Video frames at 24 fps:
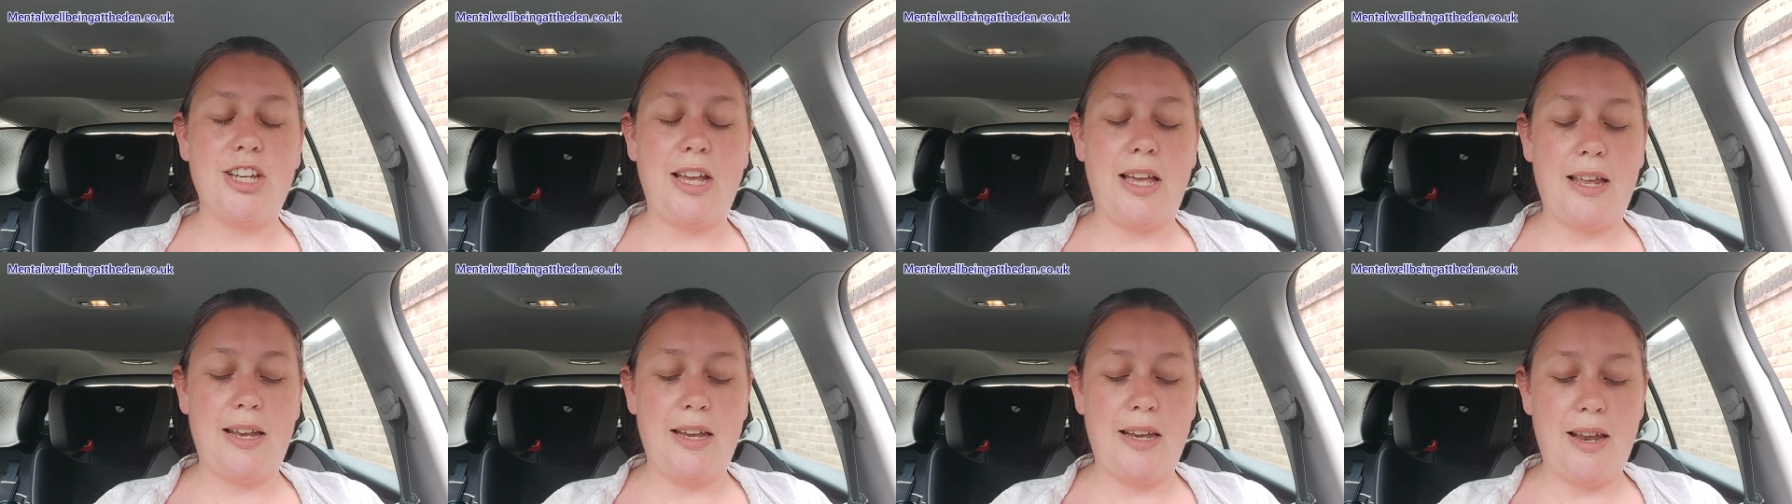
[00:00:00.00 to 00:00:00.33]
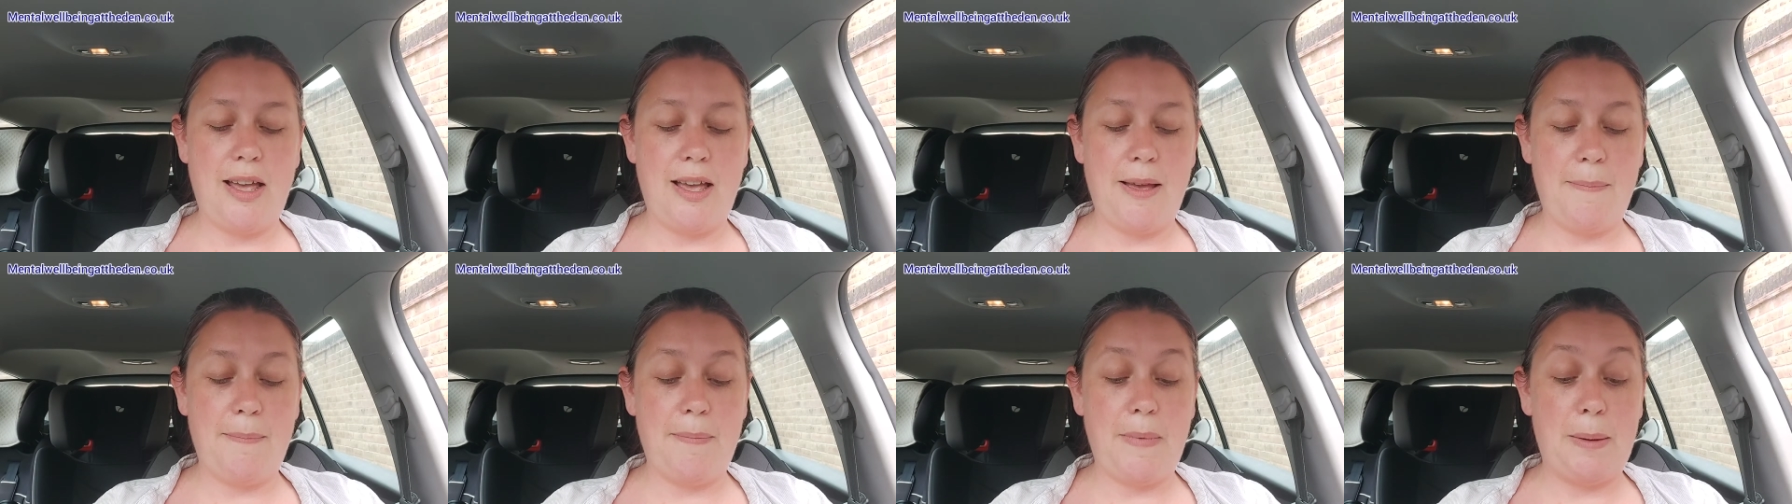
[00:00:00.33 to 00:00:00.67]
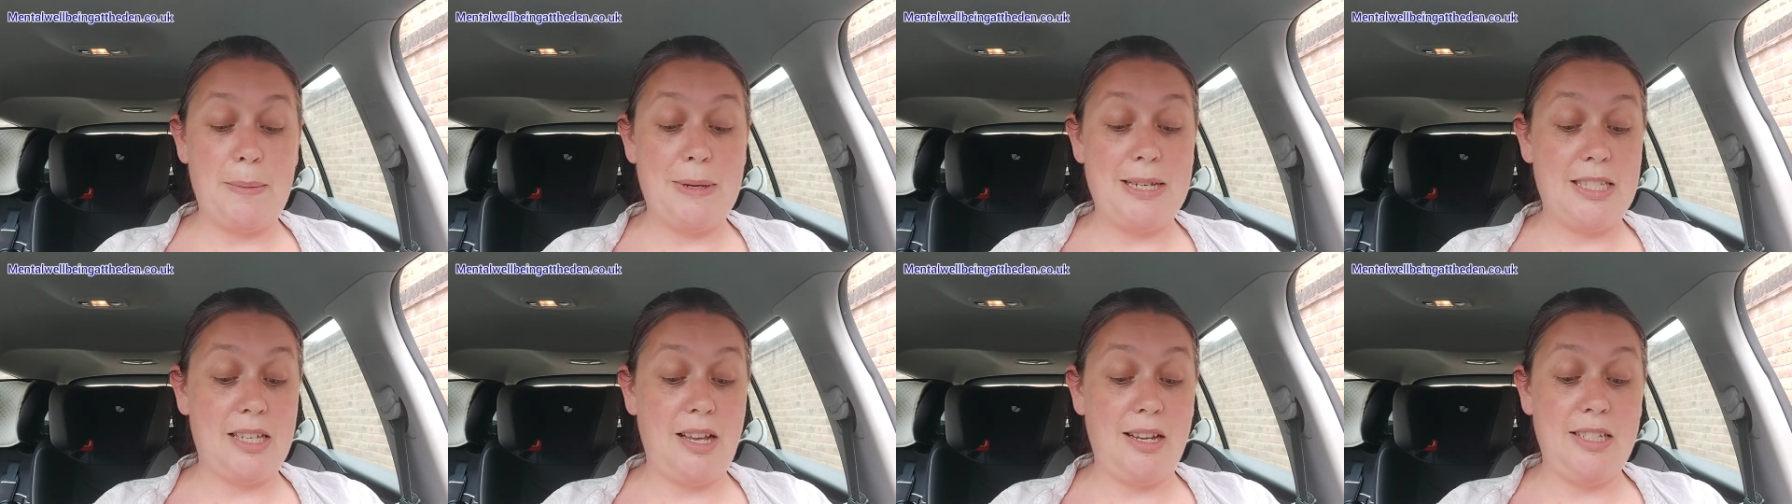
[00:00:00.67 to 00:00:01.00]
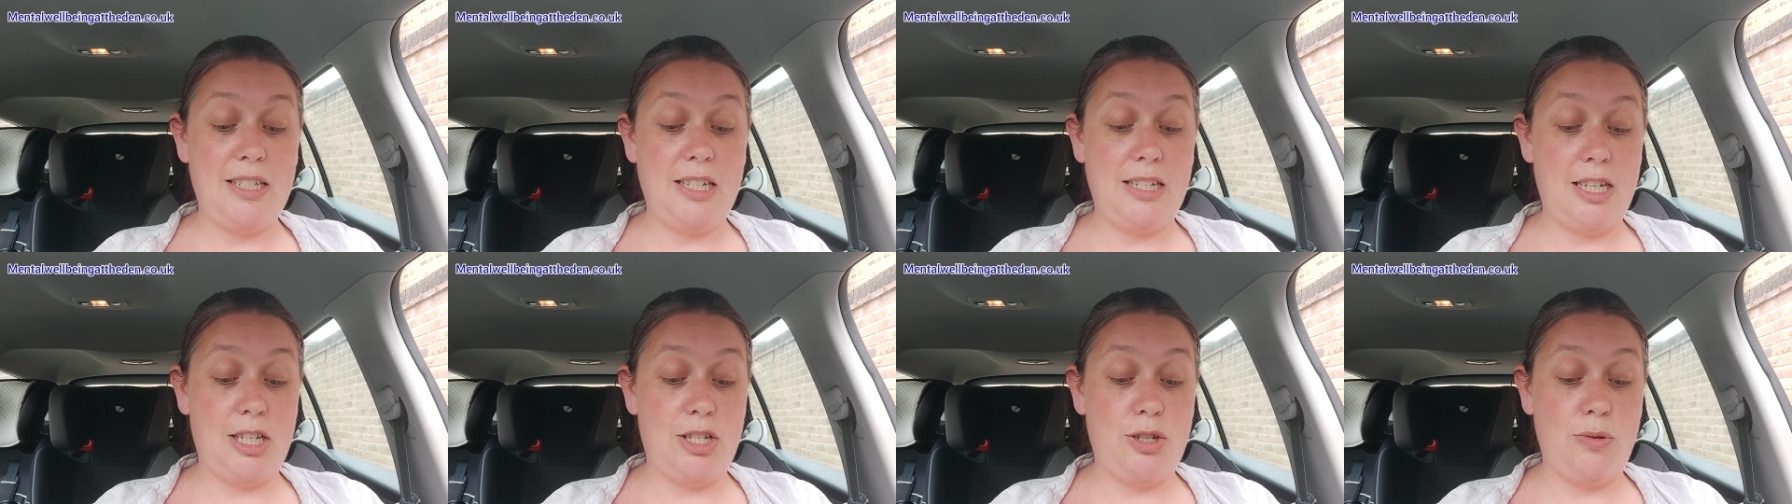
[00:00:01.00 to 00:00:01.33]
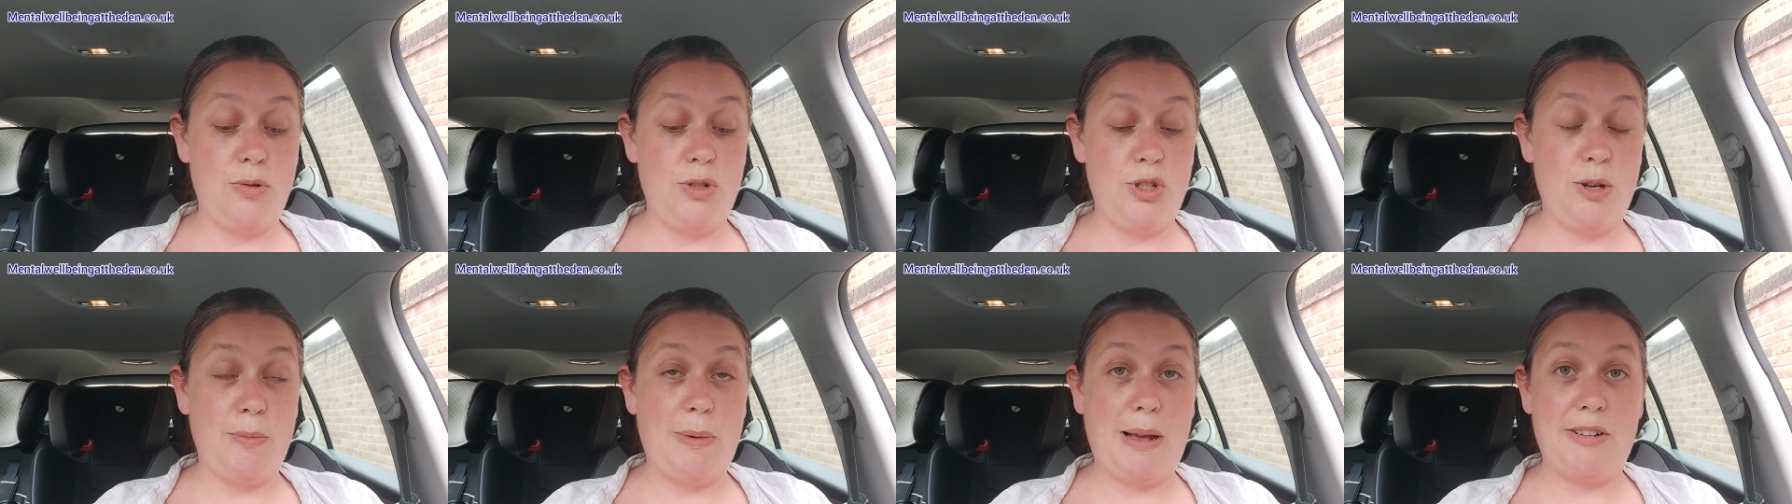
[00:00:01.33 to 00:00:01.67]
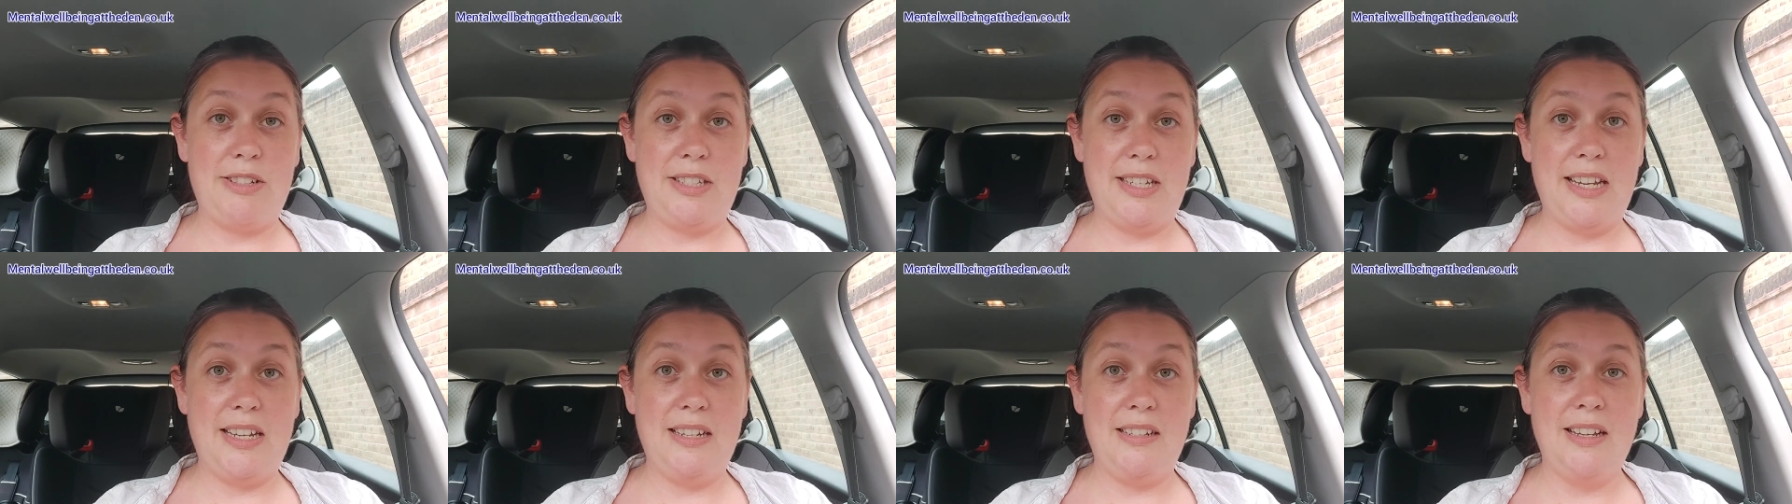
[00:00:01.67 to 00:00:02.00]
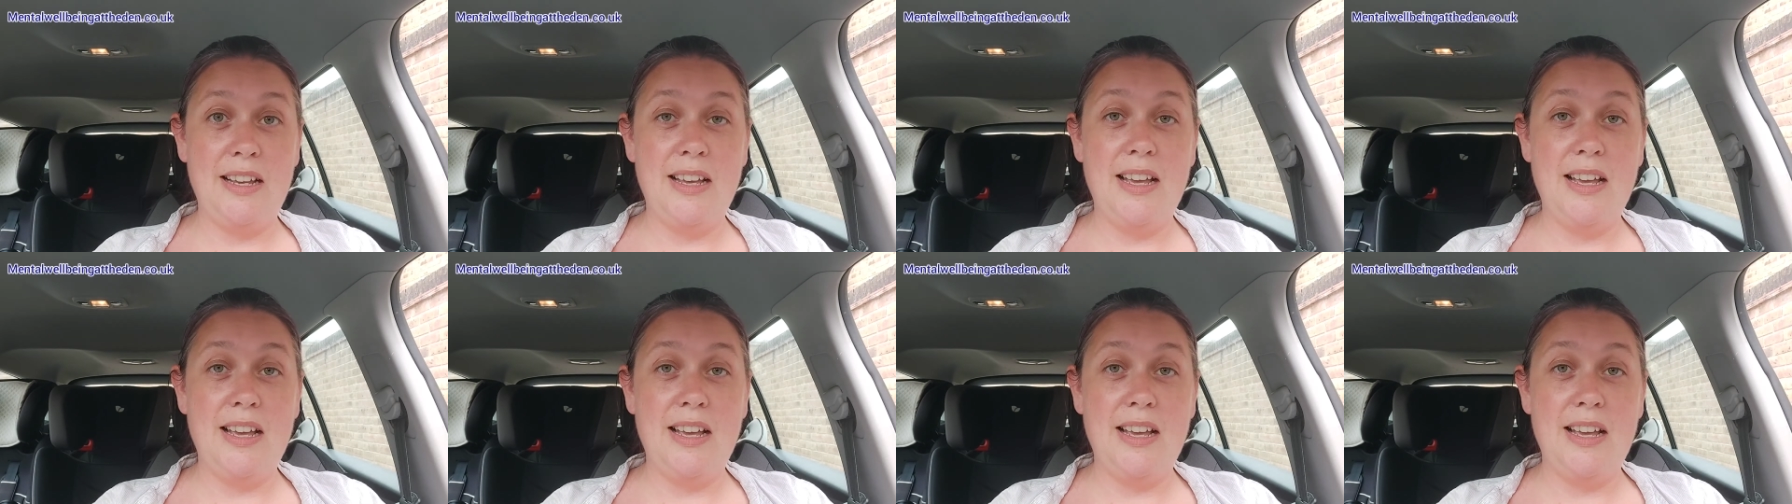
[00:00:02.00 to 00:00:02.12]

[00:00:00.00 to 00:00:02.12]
and I'm excited to talk to you about it.